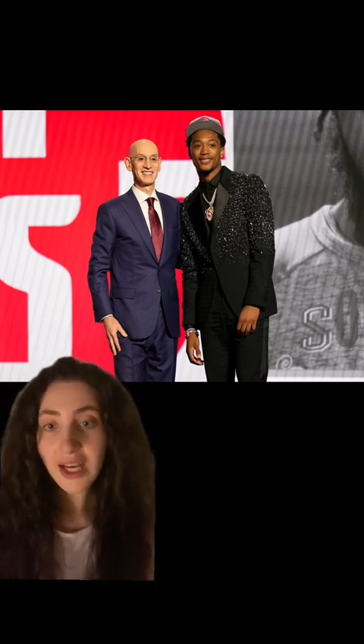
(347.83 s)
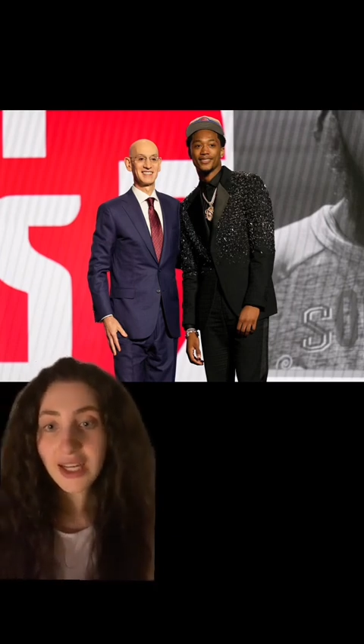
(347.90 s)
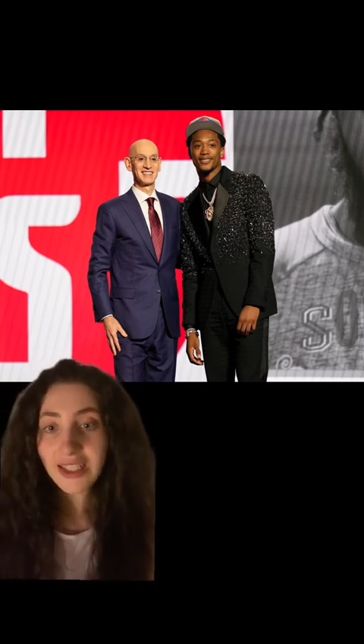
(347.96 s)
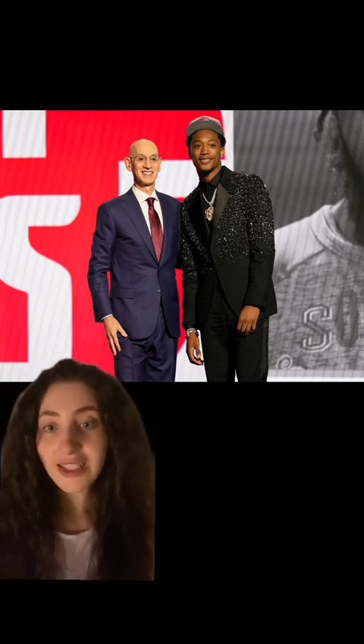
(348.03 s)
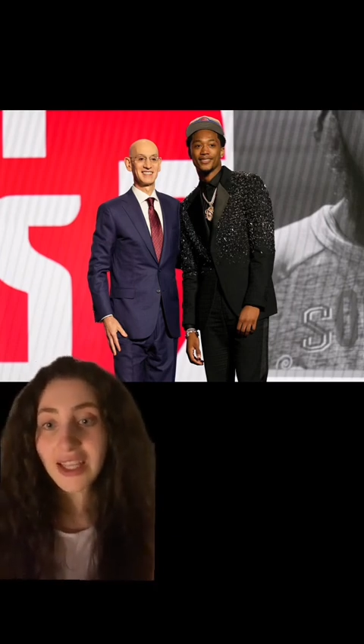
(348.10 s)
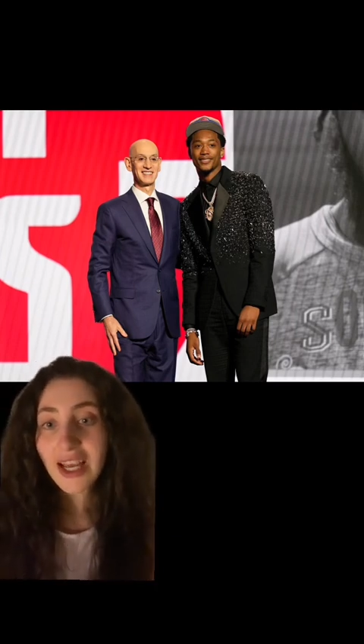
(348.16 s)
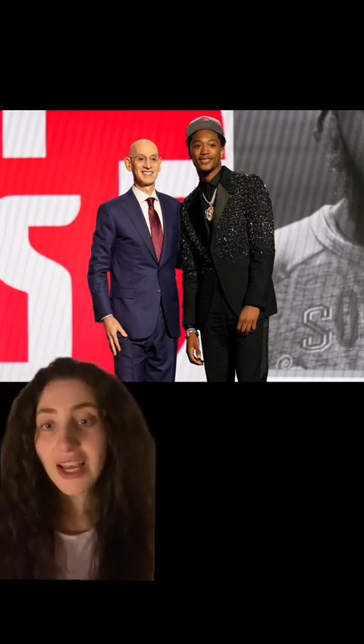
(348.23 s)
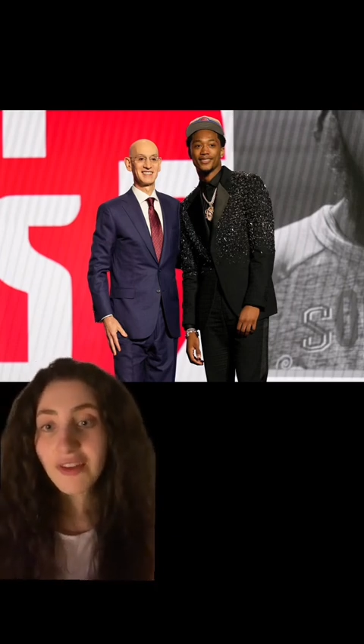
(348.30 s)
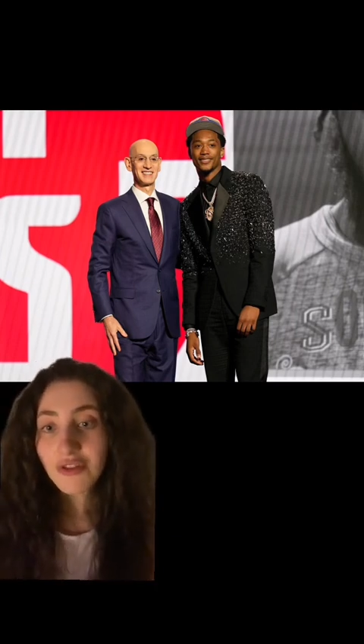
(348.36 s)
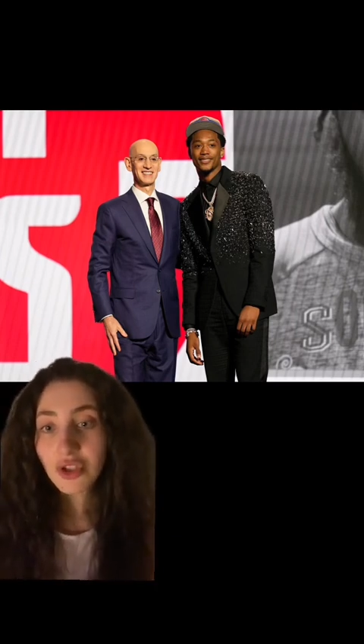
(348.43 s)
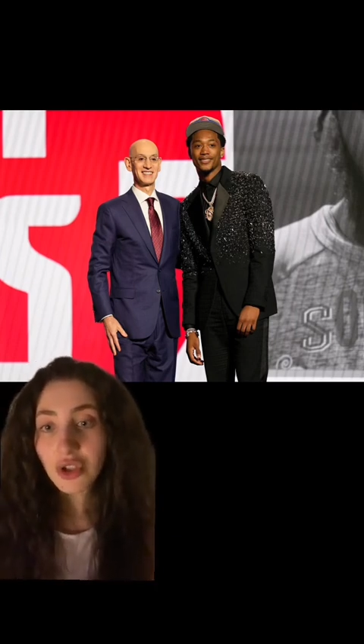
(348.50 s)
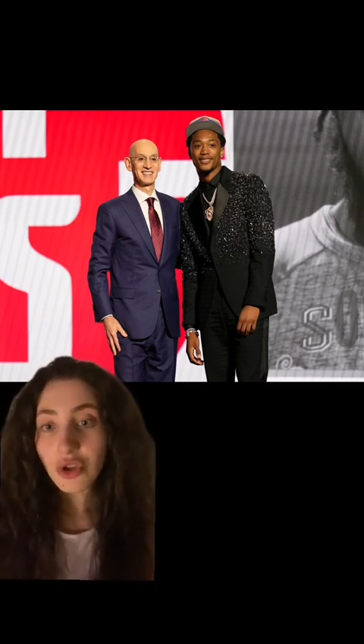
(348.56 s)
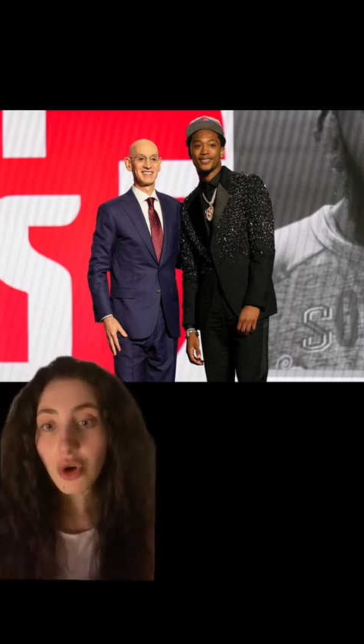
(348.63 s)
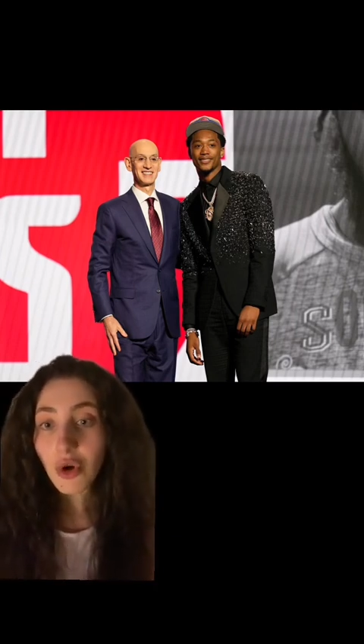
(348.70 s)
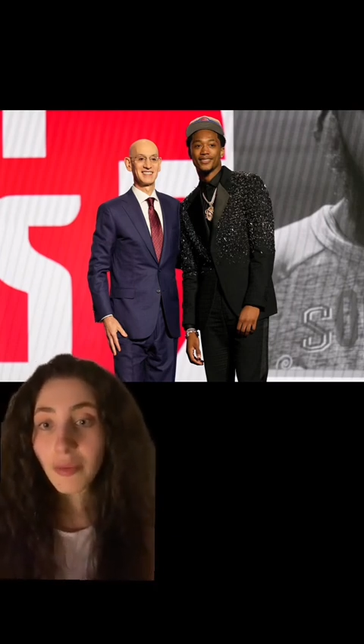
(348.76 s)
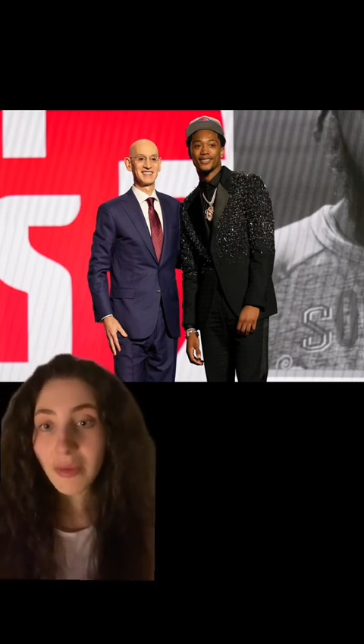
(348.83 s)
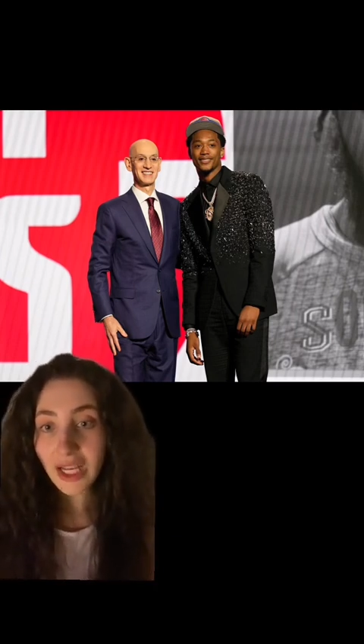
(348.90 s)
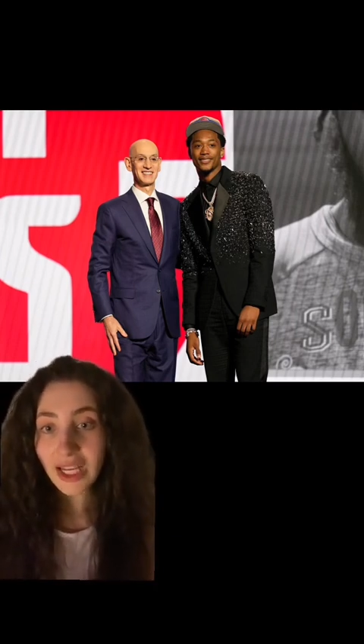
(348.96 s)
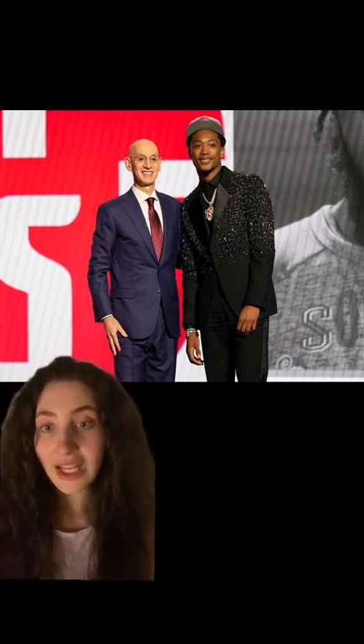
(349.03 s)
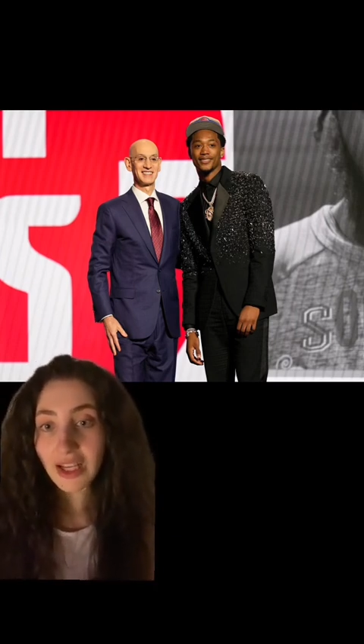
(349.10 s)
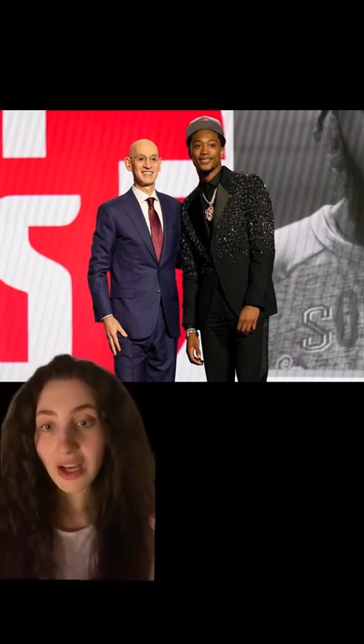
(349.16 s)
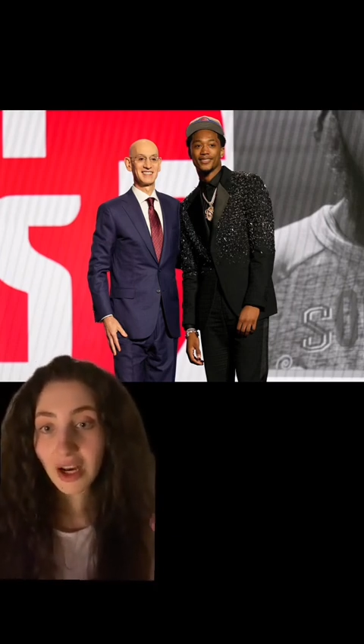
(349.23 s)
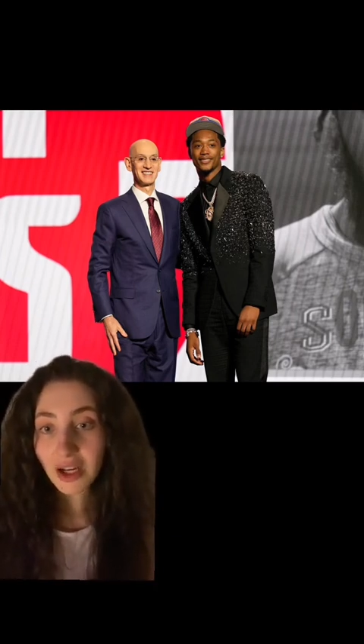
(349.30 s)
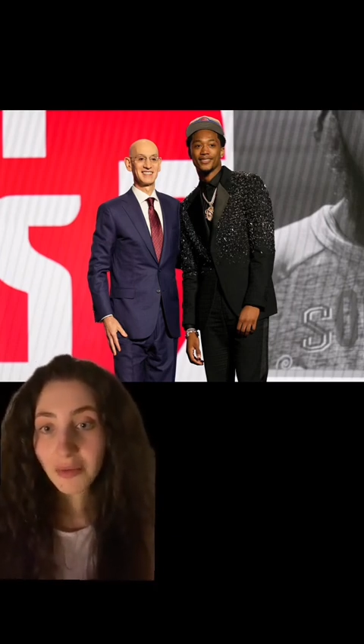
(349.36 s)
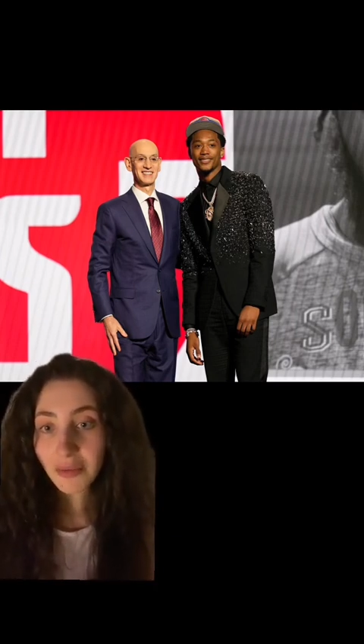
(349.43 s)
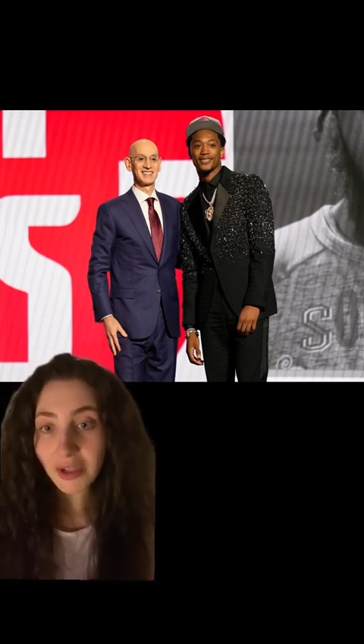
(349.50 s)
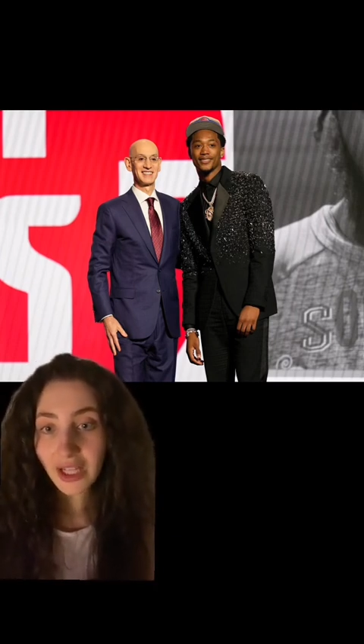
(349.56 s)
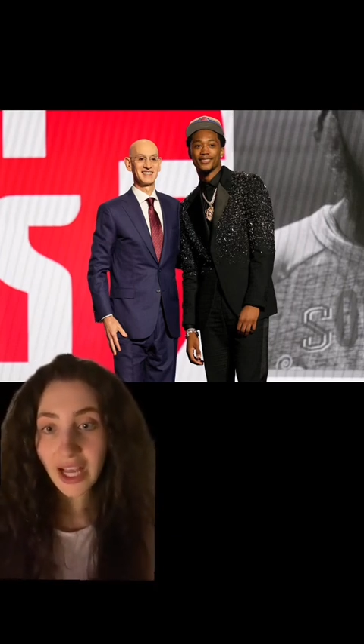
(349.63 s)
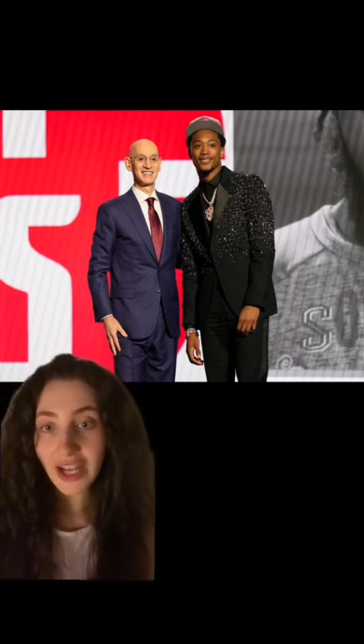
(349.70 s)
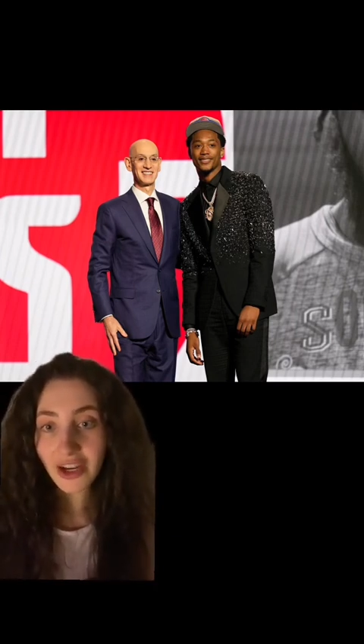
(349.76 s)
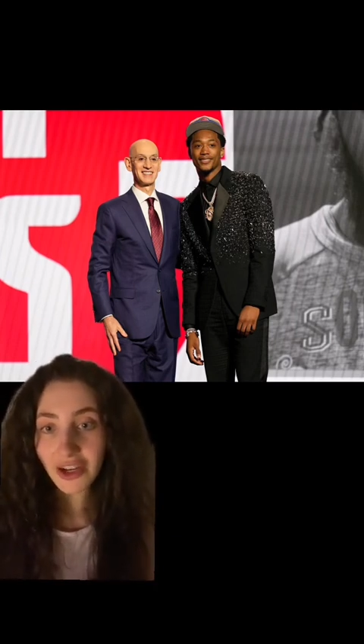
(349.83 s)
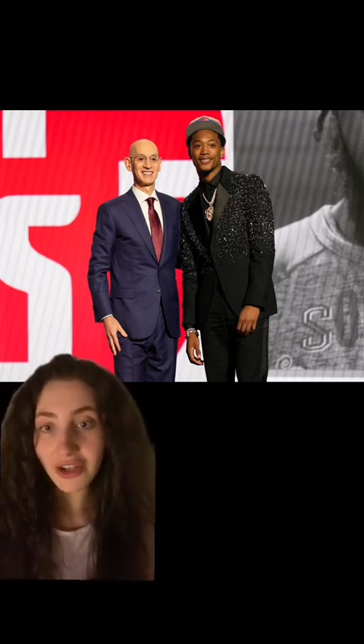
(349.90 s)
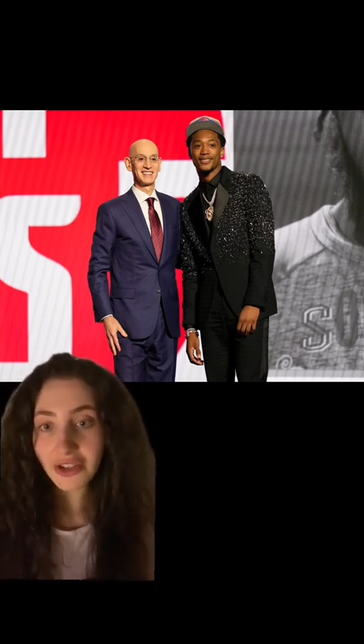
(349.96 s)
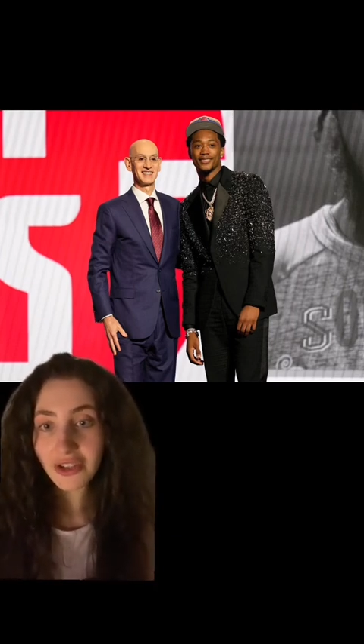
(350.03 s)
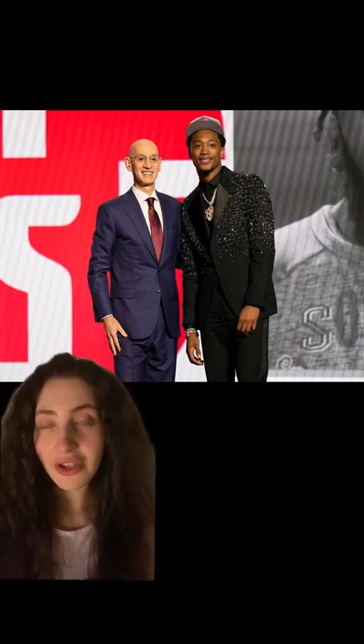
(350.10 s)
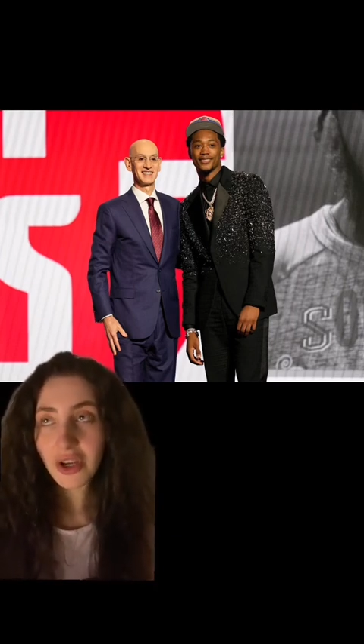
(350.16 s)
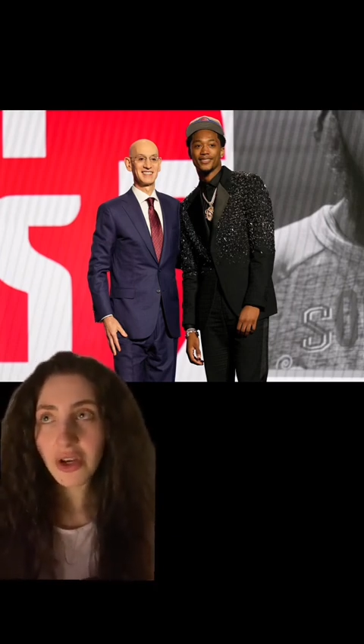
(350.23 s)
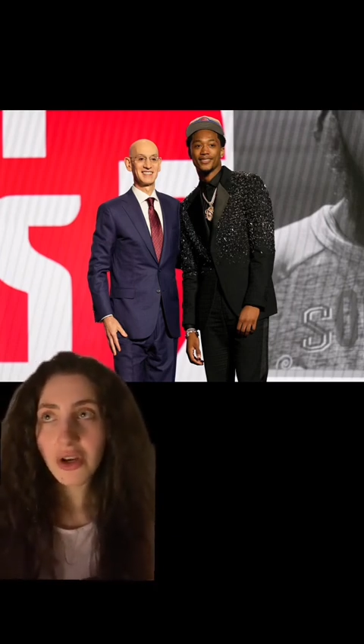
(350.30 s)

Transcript: Cuz they have so many young players